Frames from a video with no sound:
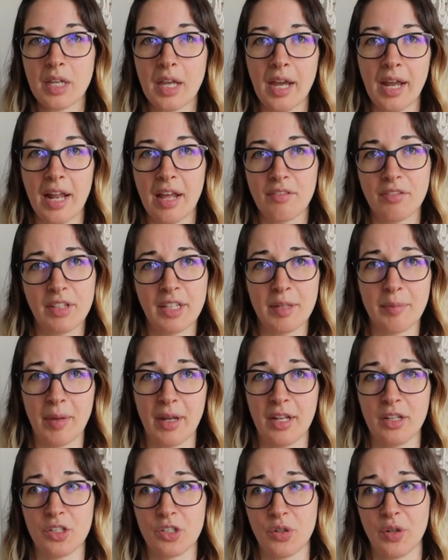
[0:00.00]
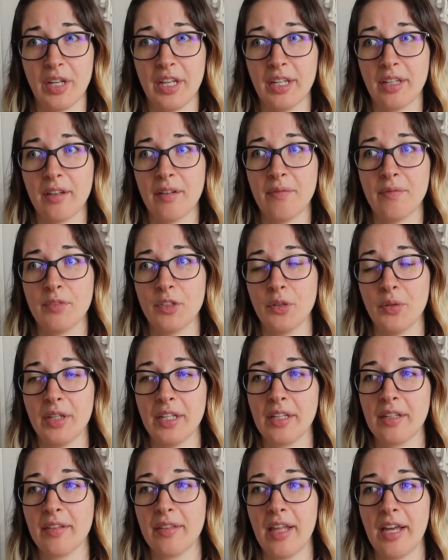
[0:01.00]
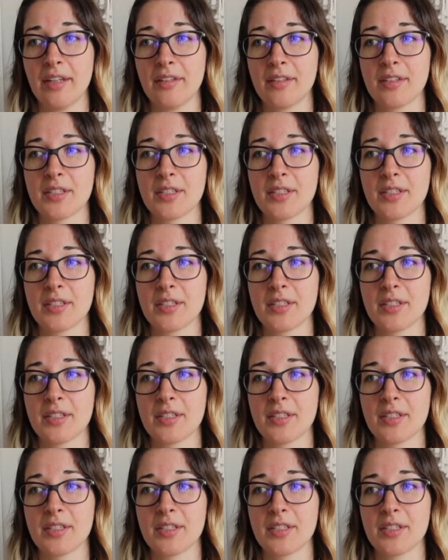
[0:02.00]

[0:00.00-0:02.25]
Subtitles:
And I've really been enjoying doing that,